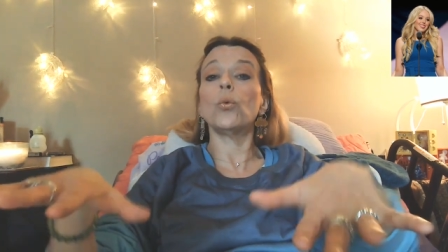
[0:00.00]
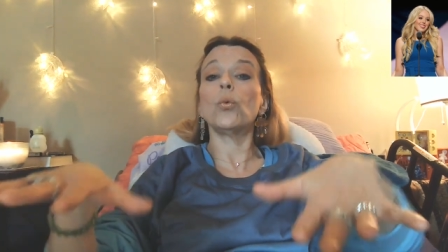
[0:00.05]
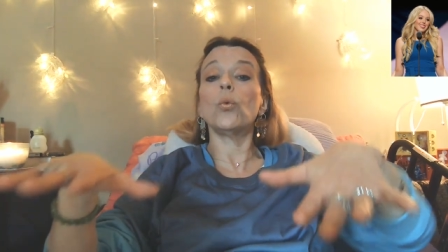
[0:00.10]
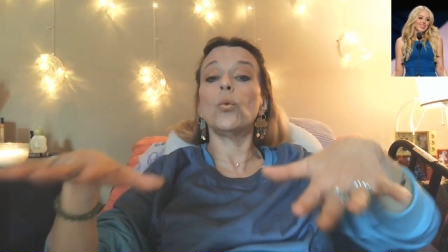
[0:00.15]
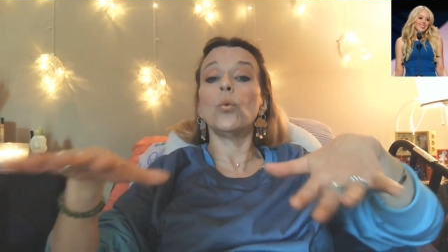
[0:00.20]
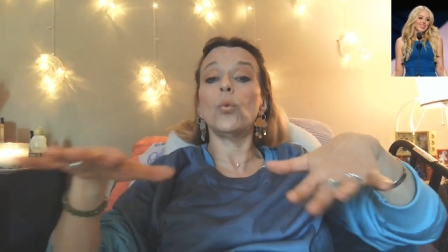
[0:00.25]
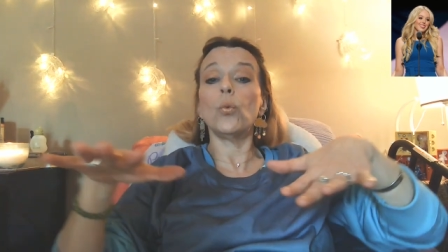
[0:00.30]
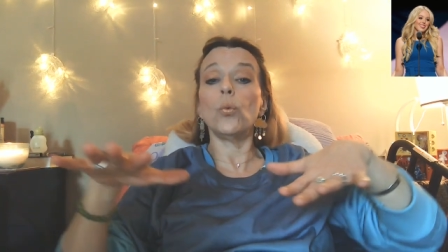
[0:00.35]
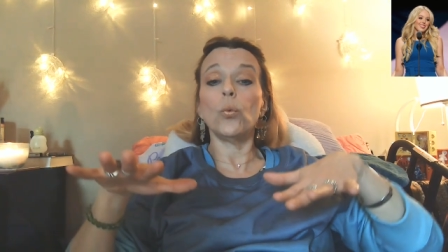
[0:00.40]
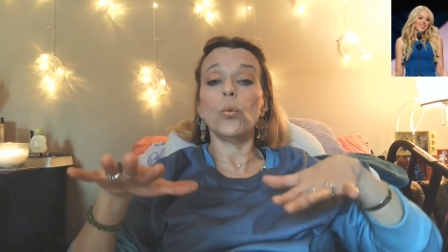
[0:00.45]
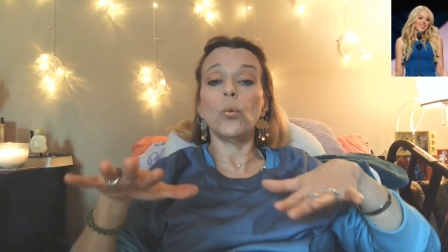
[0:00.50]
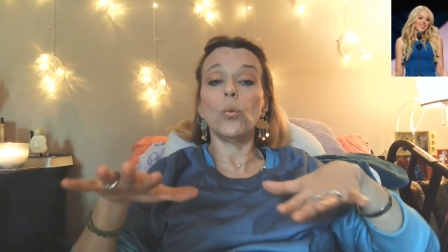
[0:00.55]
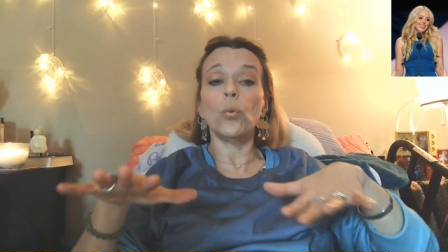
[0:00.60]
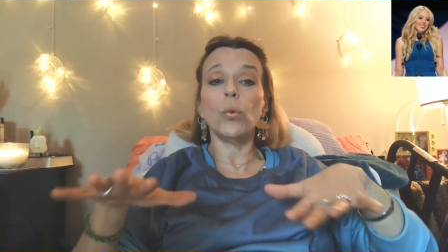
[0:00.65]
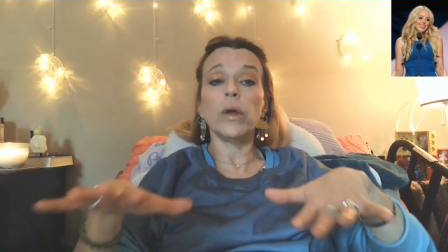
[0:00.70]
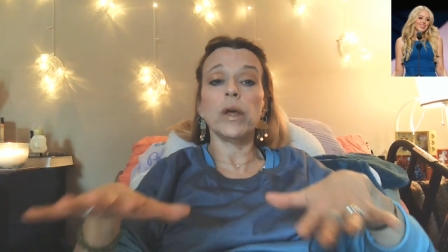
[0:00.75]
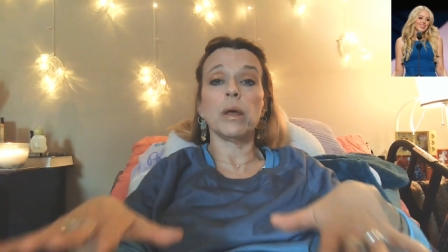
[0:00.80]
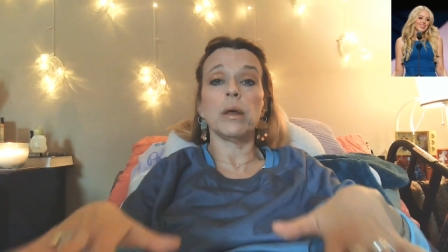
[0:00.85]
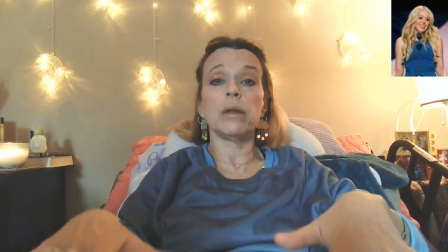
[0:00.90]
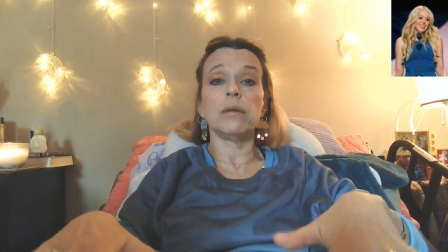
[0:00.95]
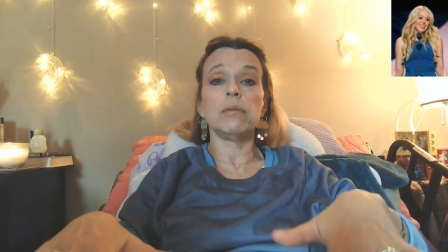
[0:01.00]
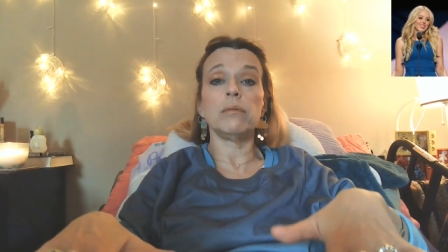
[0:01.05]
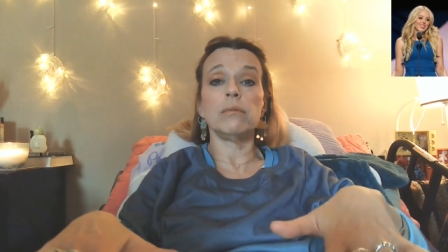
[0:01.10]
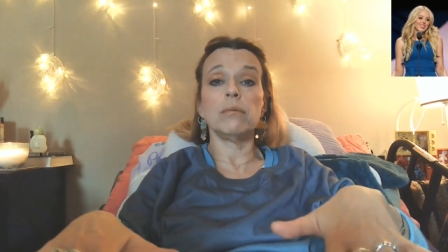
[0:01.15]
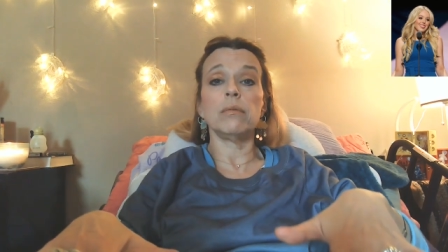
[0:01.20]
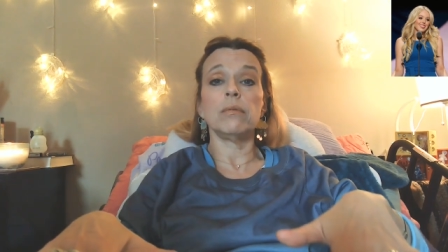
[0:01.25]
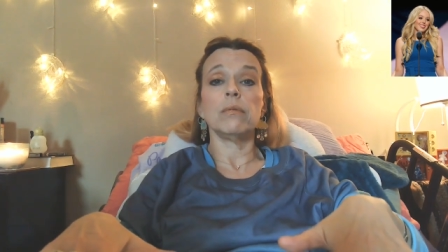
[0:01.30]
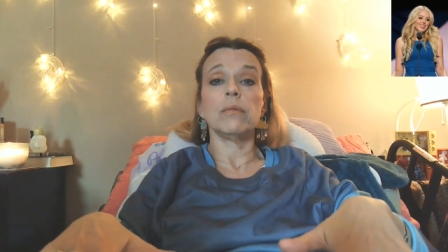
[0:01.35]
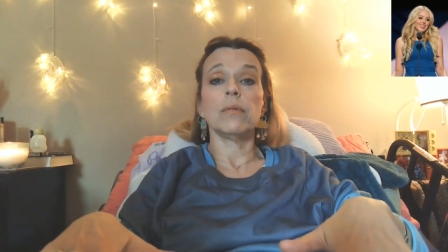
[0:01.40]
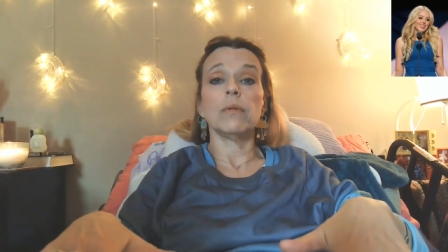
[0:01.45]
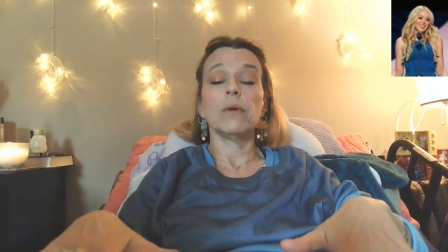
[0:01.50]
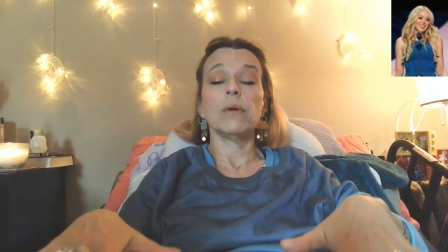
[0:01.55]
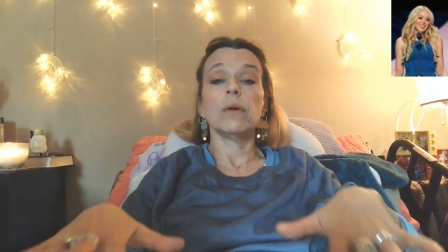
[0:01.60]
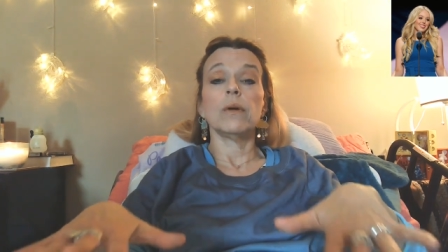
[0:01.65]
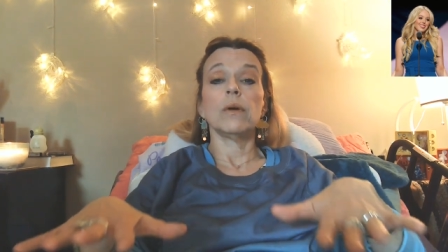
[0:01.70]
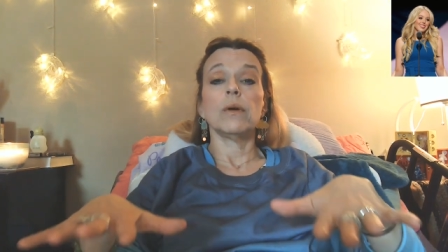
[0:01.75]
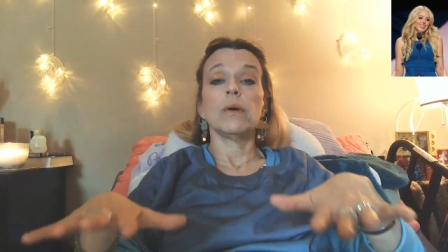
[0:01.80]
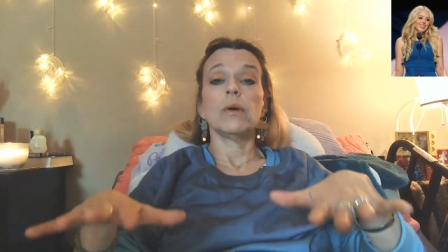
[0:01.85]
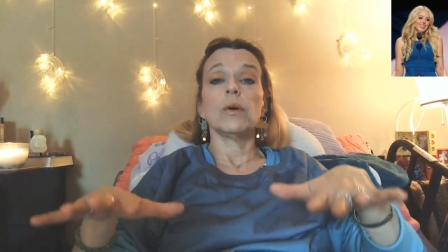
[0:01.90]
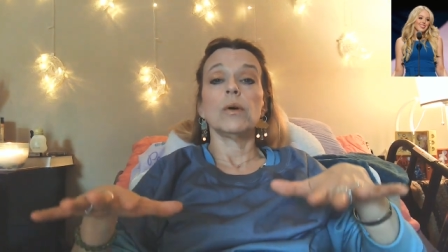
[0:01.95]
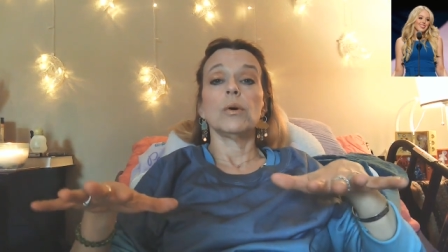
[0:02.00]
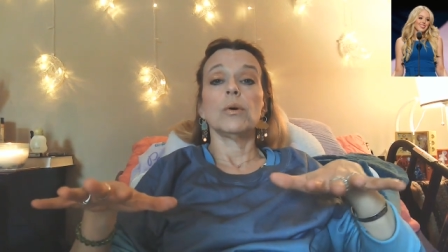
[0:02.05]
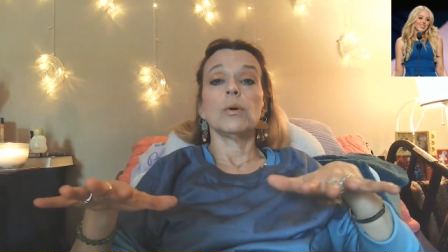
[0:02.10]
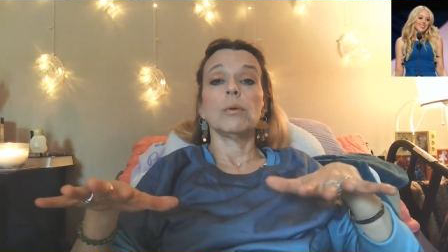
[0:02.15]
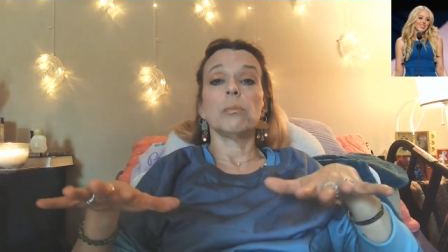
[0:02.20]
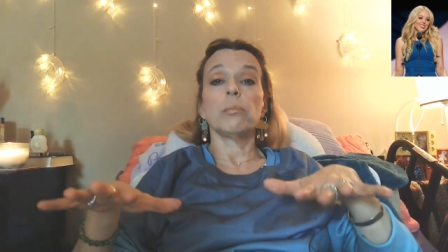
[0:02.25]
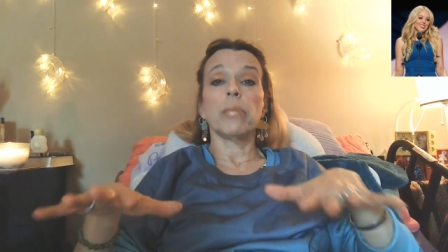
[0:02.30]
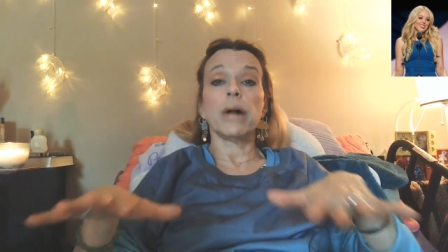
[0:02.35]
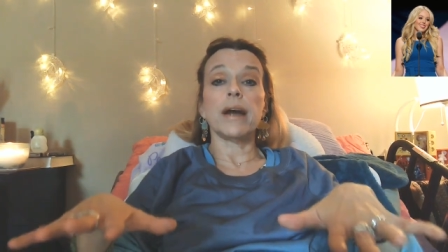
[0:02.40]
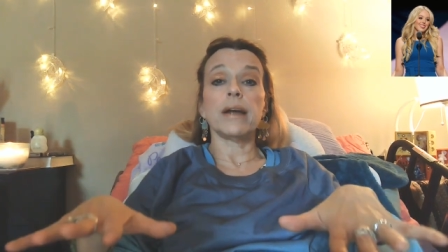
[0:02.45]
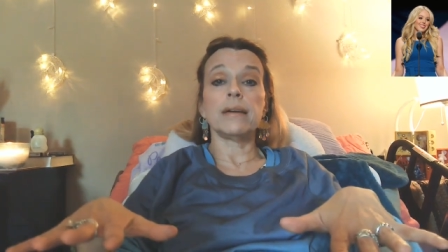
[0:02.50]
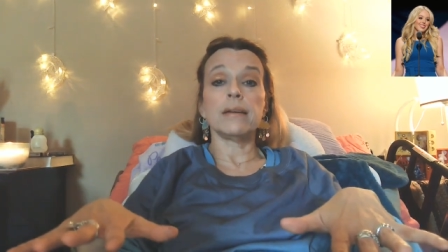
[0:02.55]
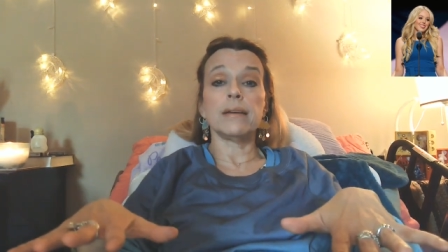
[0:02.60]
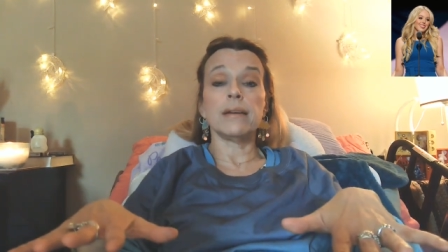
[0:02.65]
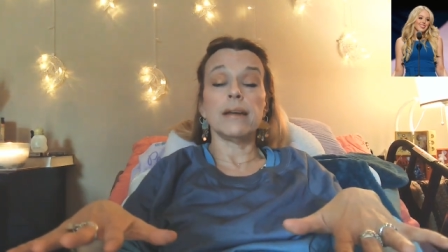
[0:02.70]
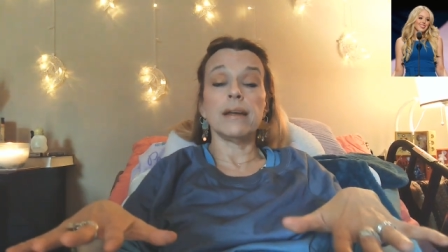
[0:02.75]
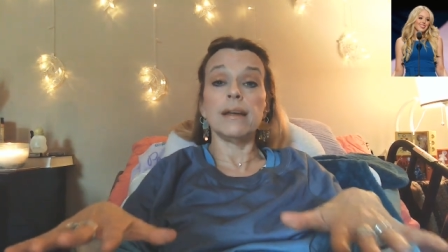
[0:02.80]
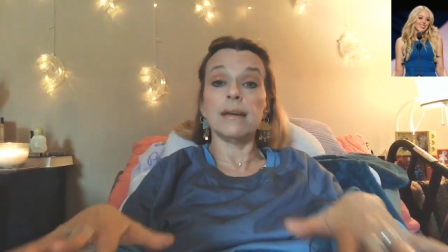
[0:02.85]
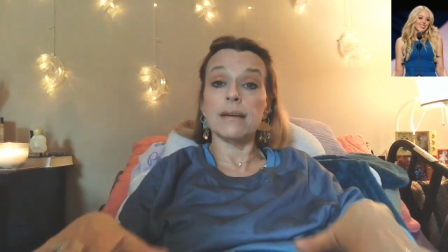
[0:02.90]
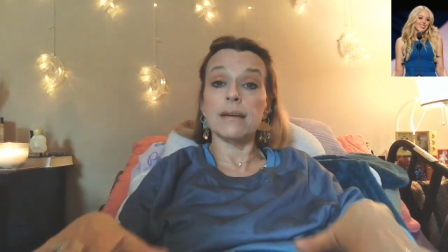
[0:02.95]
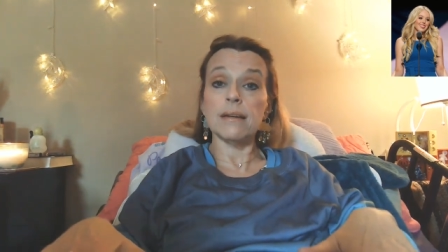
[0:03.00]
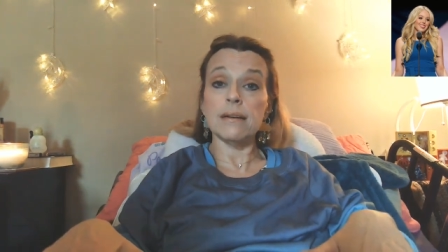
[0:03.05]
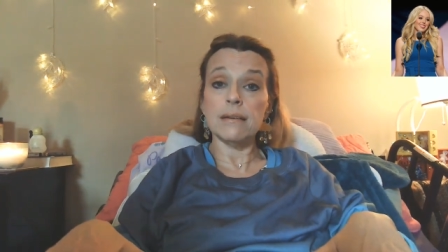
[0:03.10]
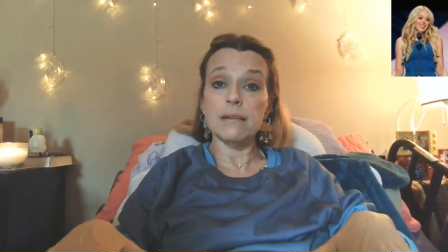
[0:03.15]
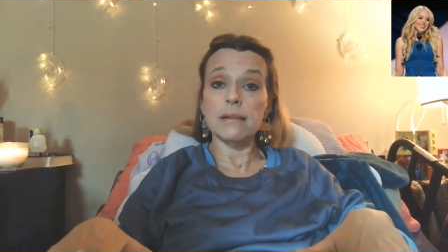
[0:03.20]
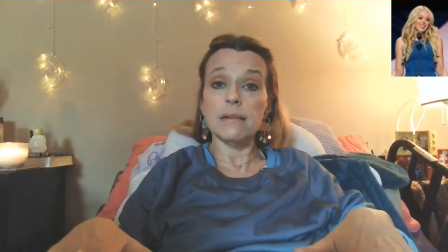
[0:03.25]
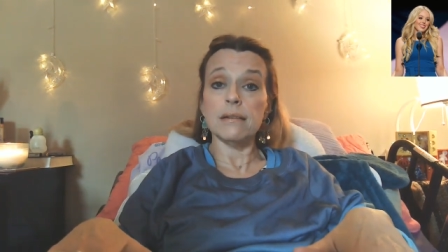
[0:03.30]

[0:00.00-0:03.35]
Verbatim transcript: we get Biden in. There'll be